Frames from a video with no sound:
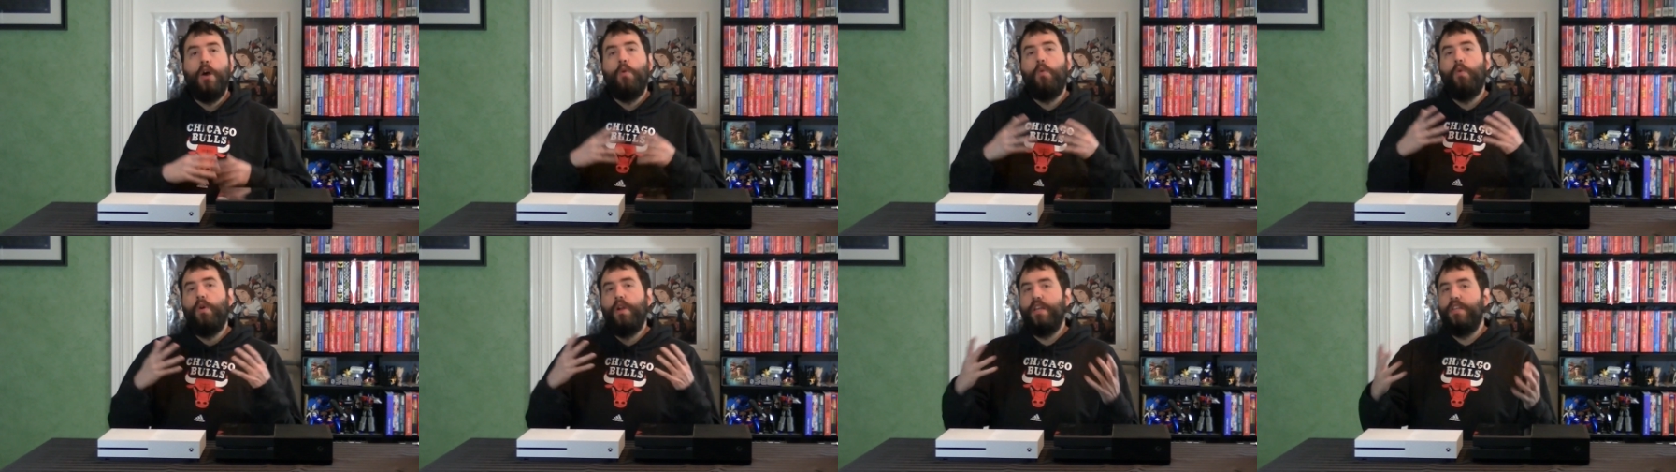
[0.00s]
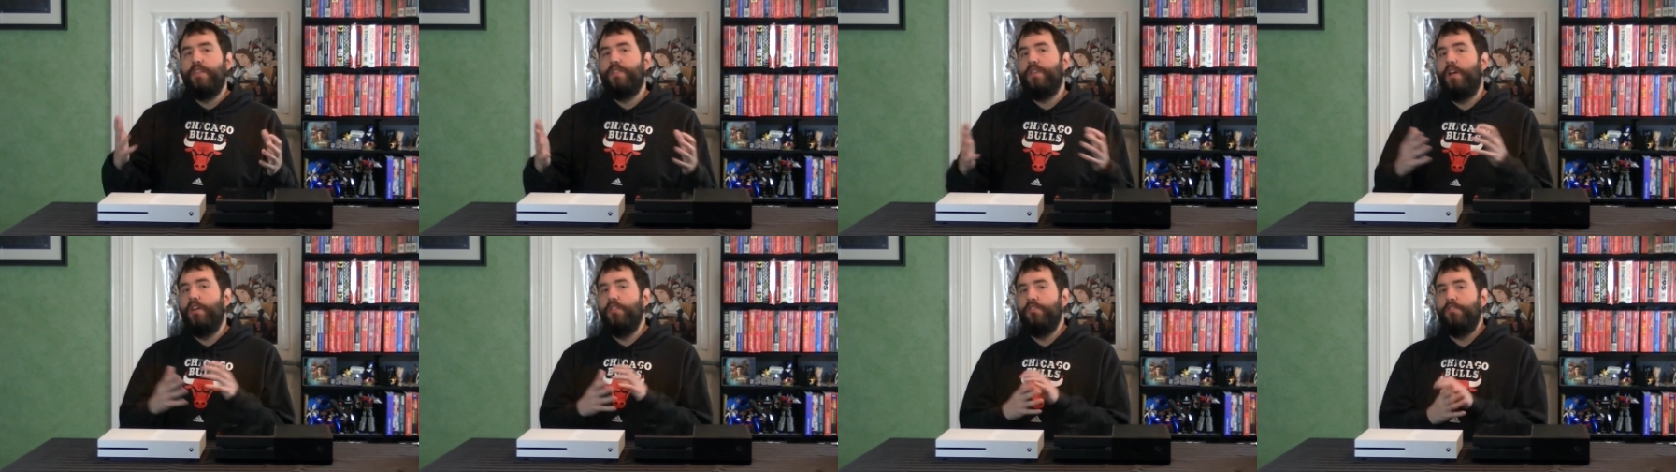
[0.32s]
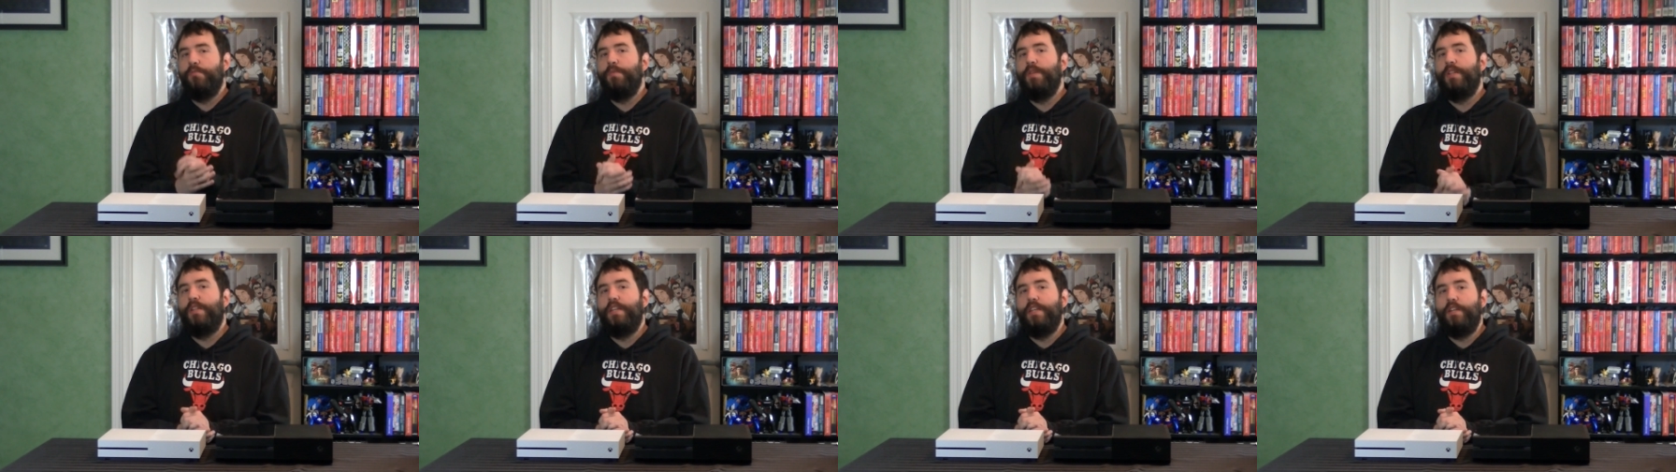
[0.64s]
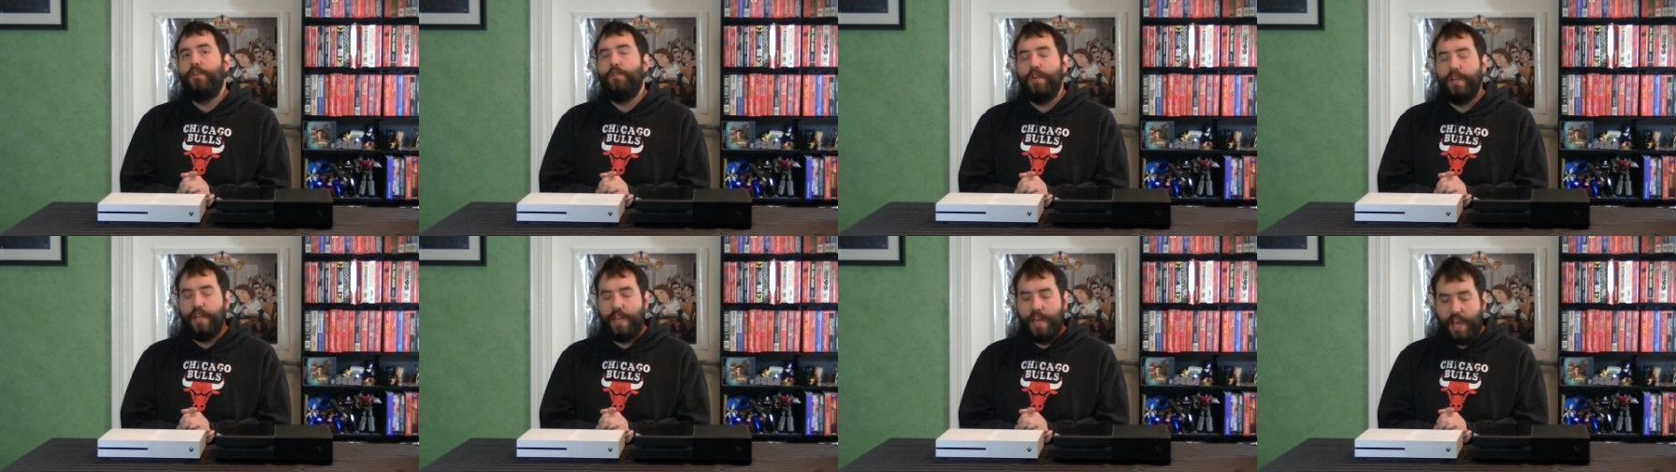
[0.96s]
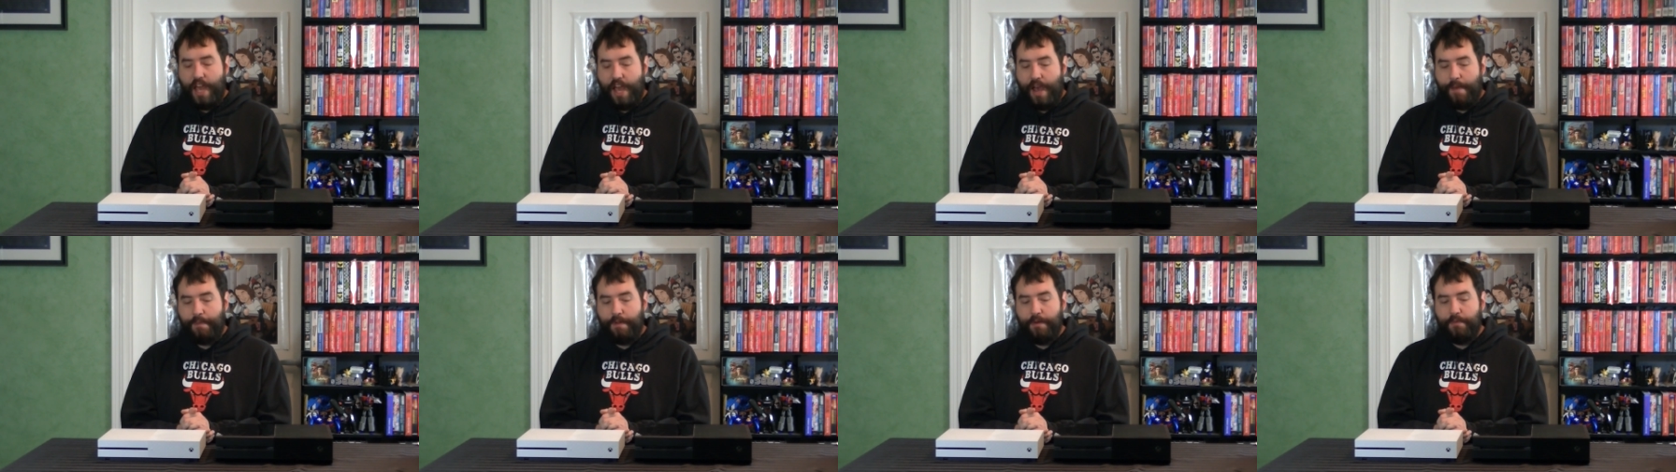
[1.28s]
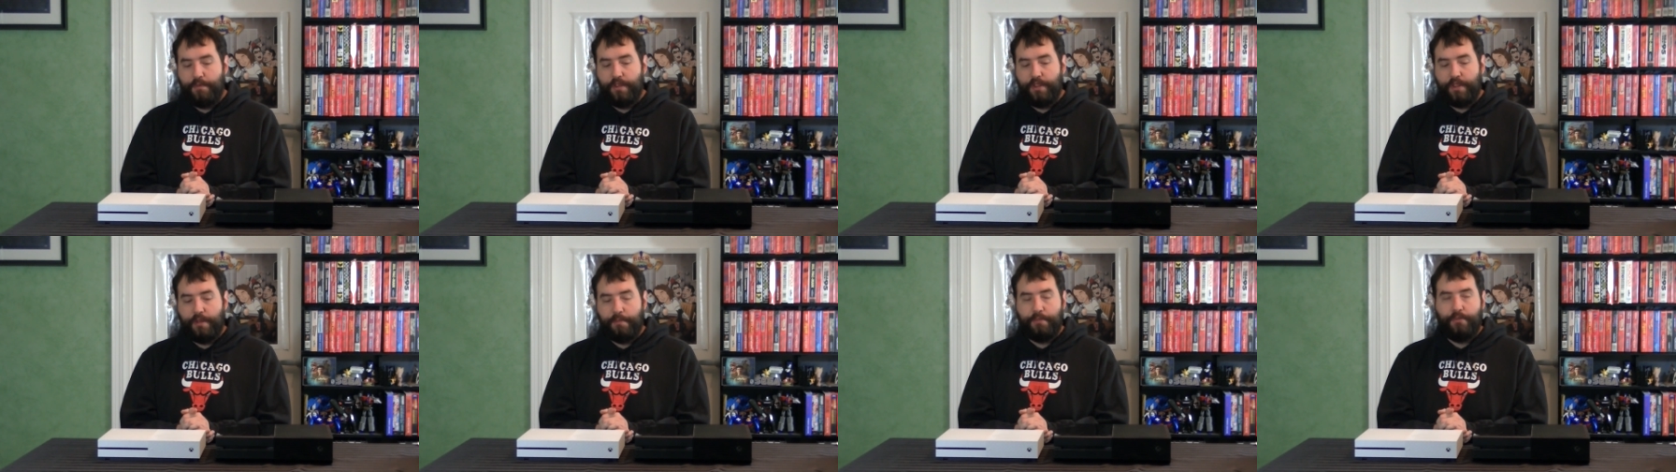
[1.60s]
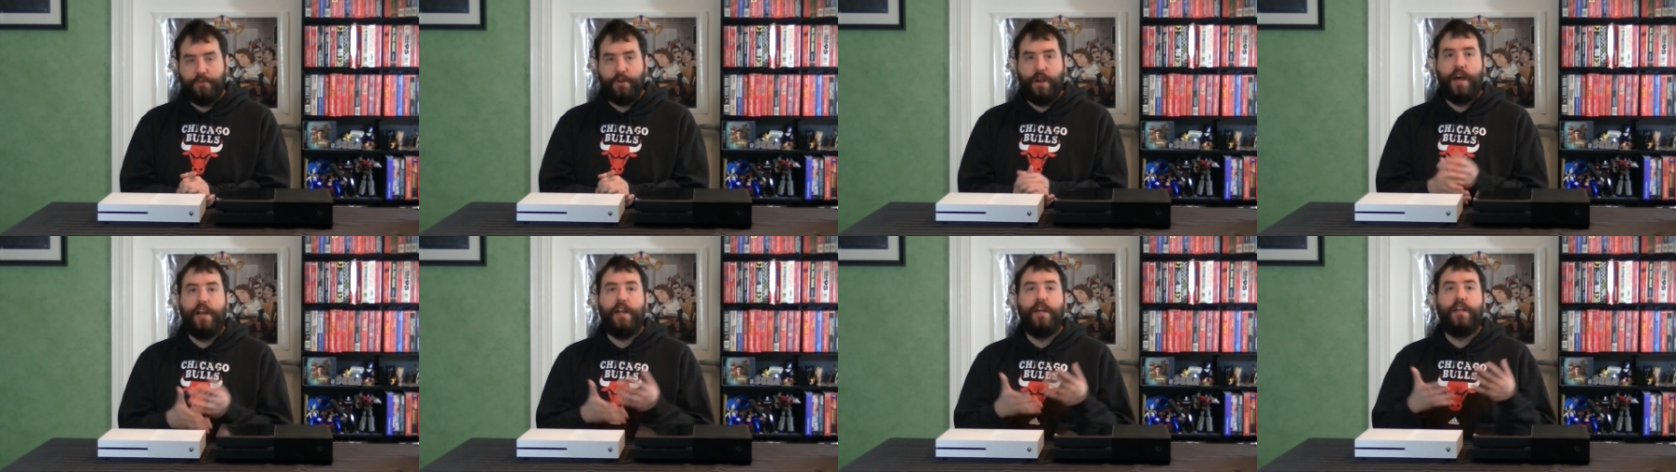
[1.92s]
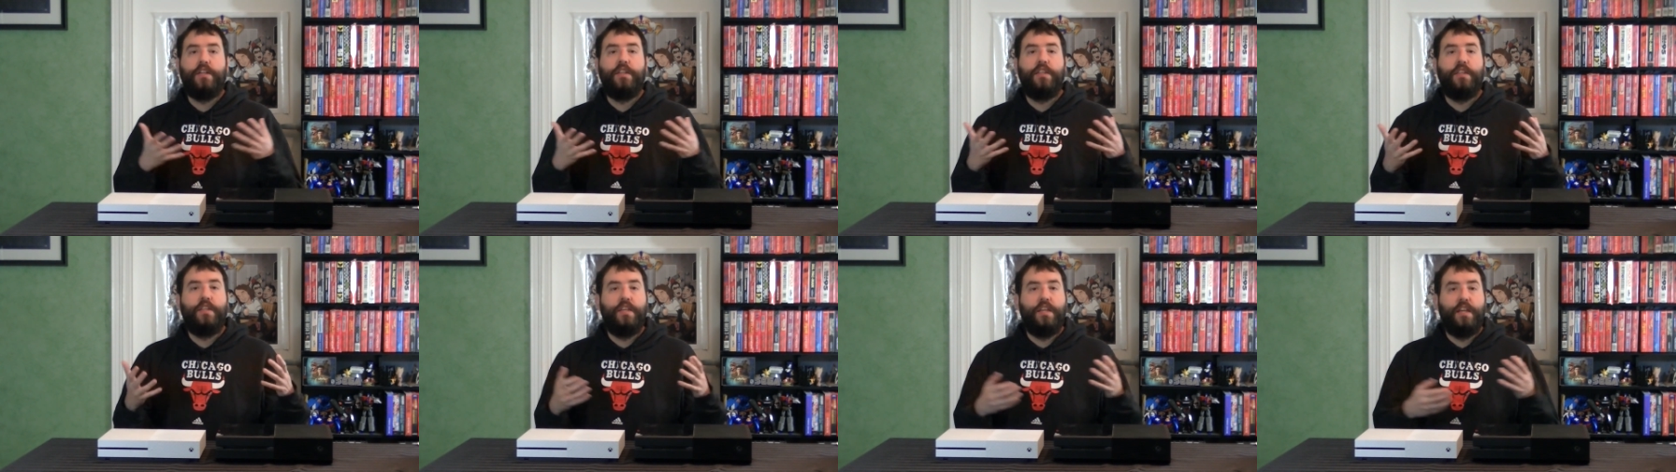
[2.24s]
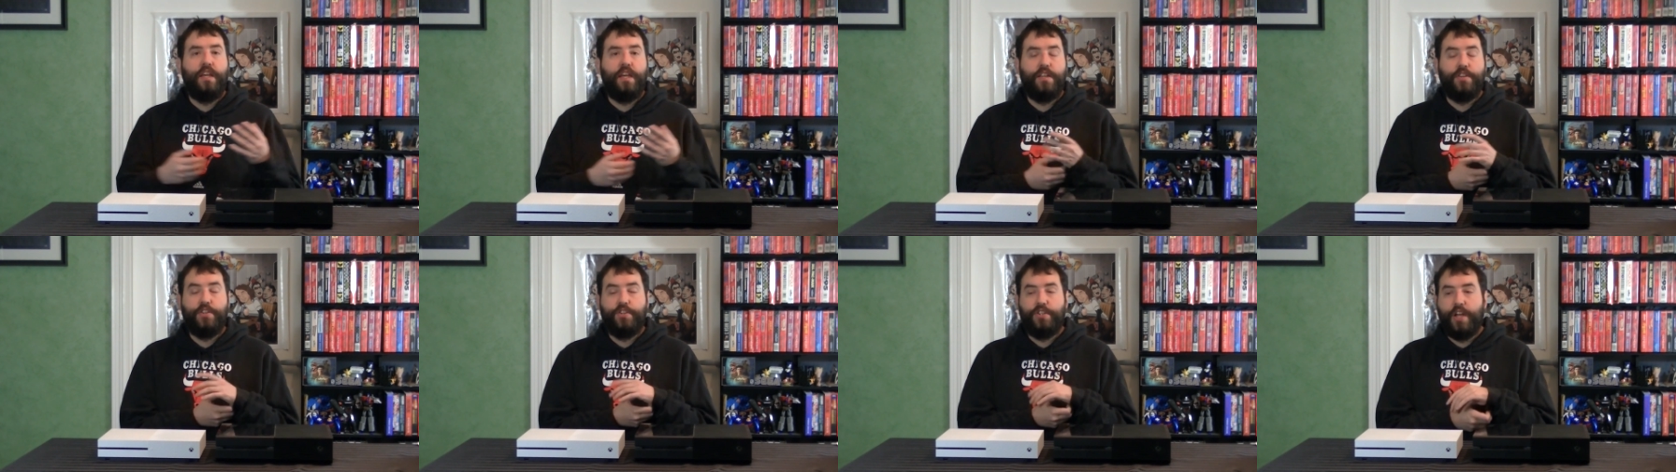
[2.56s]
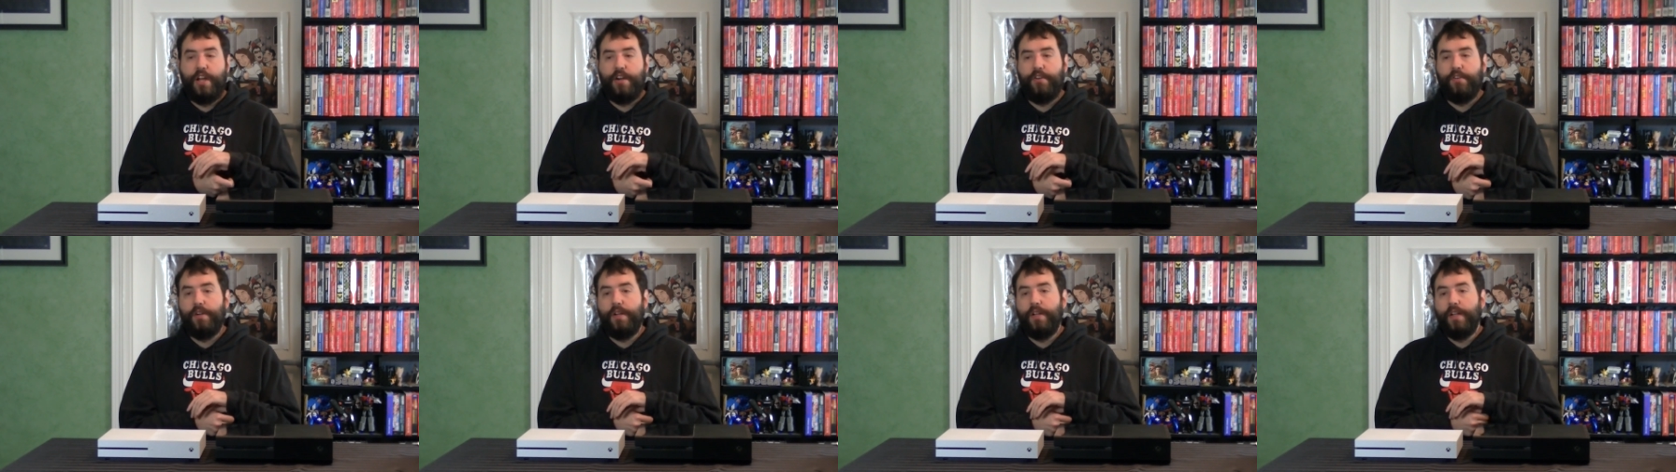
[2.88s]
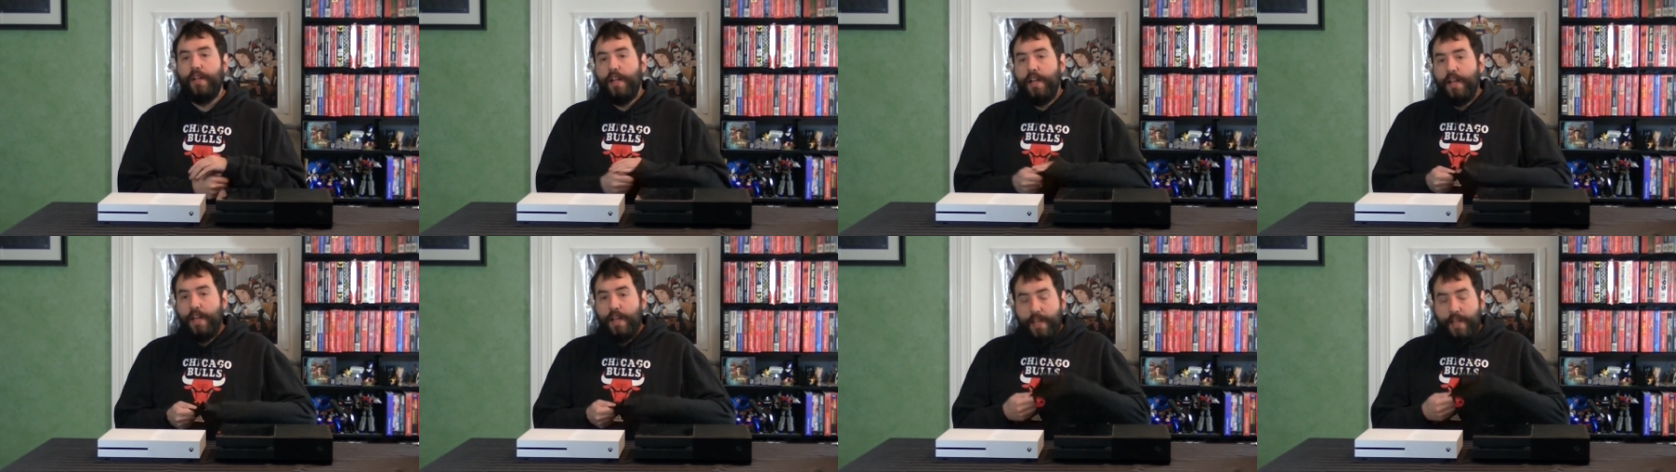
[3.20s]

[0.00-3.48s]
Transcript: What is ultimately going to happen with the product in general?